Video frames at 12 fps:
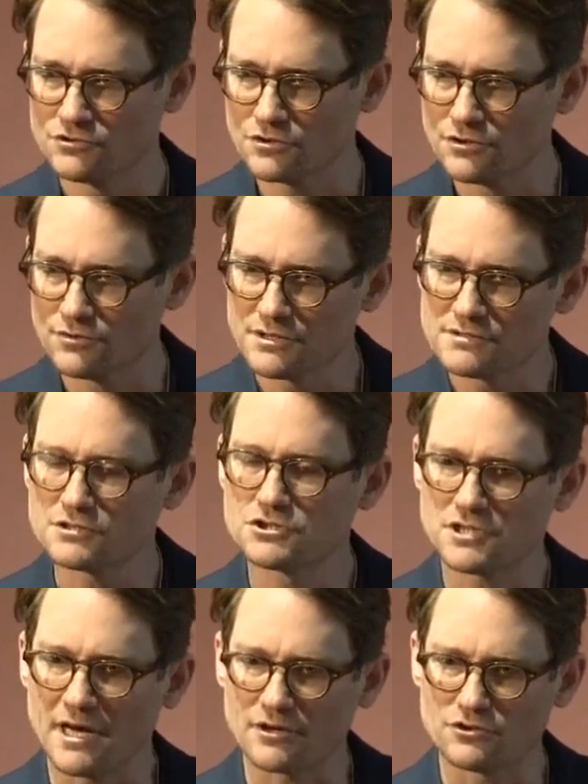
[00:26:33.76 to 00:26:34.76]
So there is a
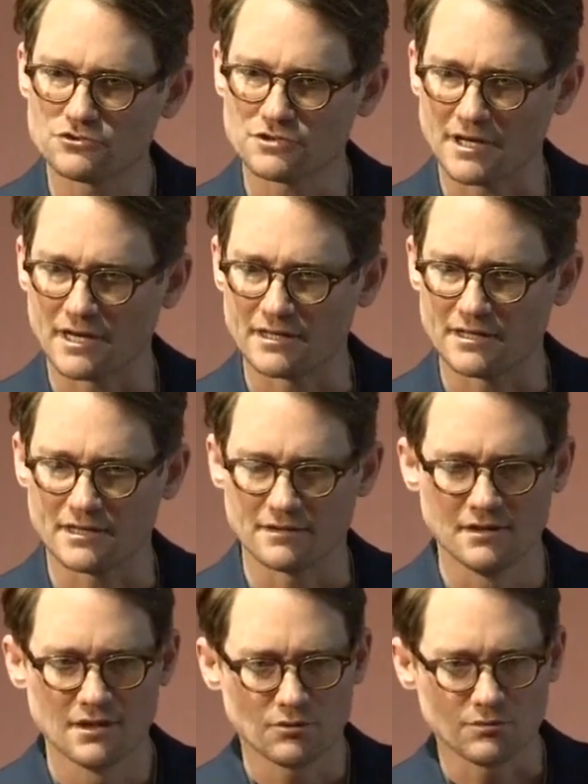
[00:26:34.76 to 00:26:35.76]
shadow side,
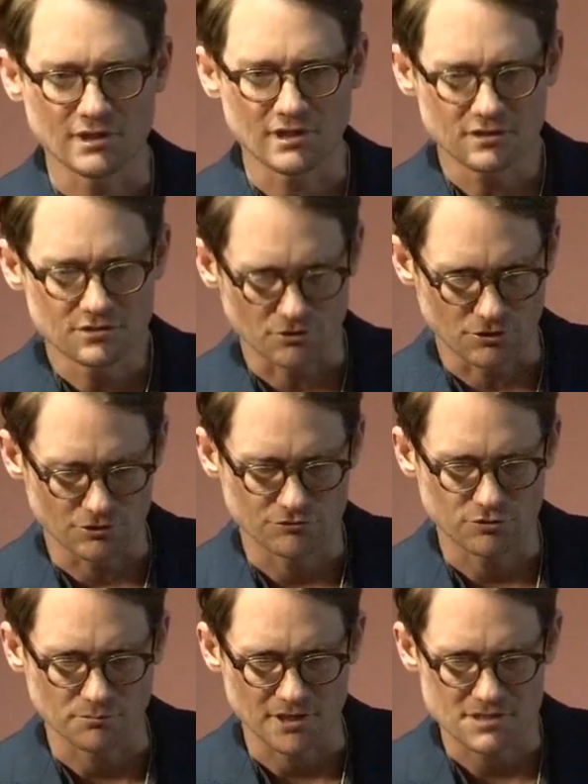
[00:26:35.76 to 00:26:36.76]
and we need to learn
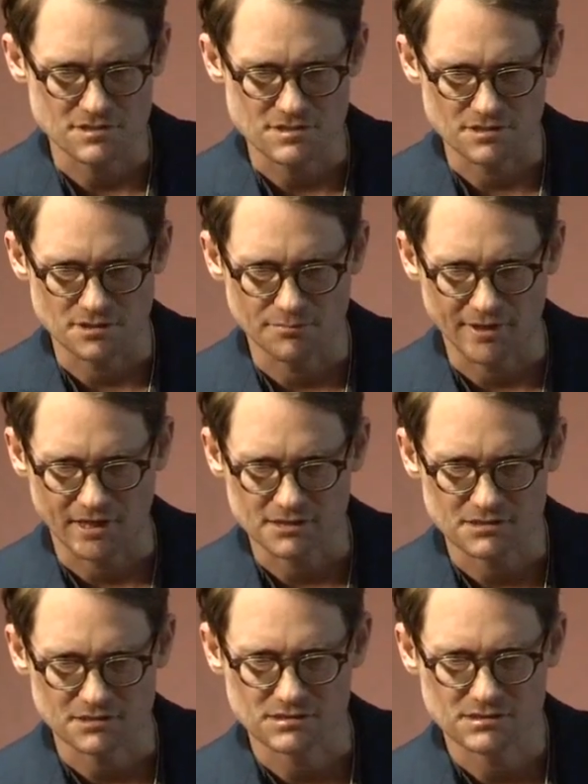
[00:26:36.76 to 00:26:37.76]
from lessons in the
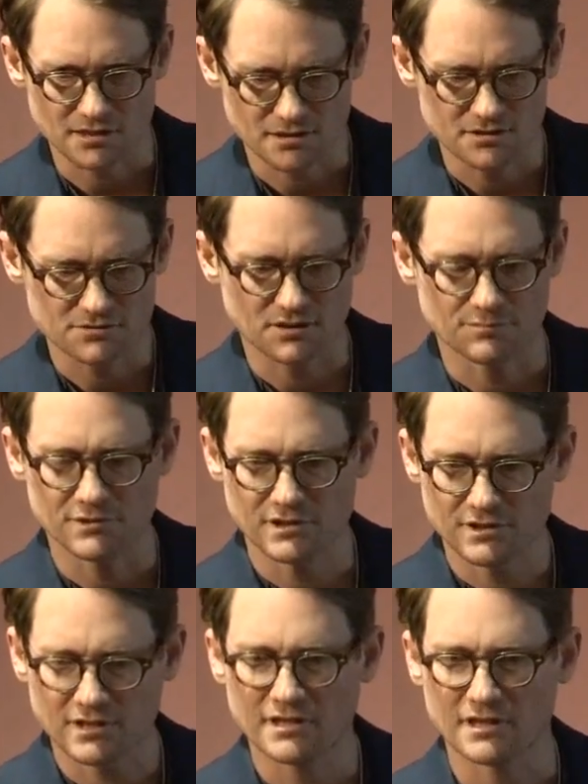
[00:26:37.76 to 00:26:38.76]
past and set this up
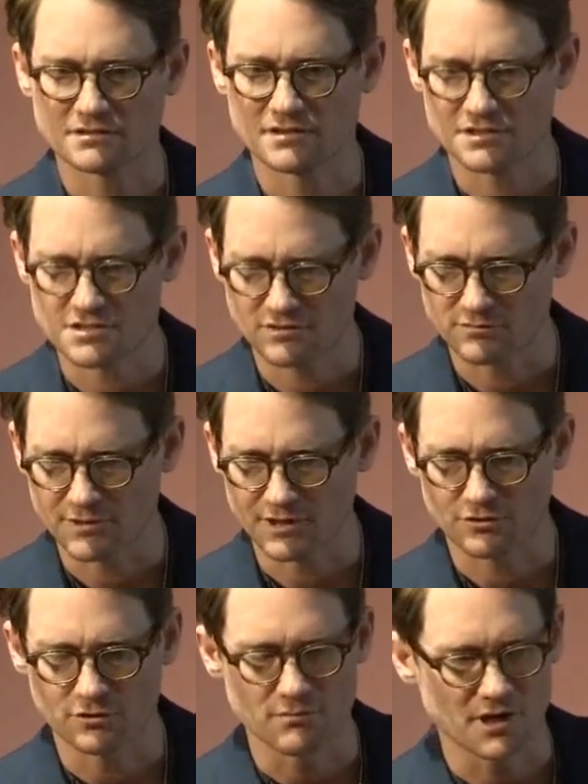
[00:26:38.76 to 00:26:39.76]
in the context of a
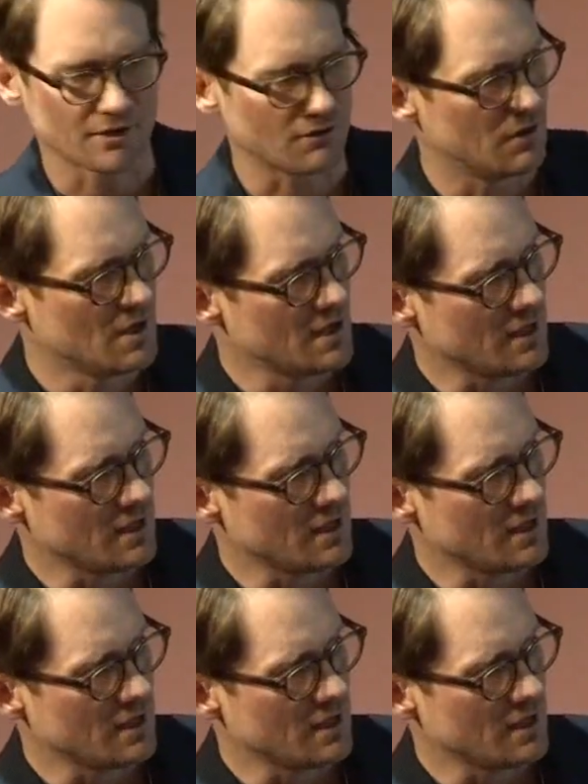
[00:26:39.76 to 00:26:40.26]
medical model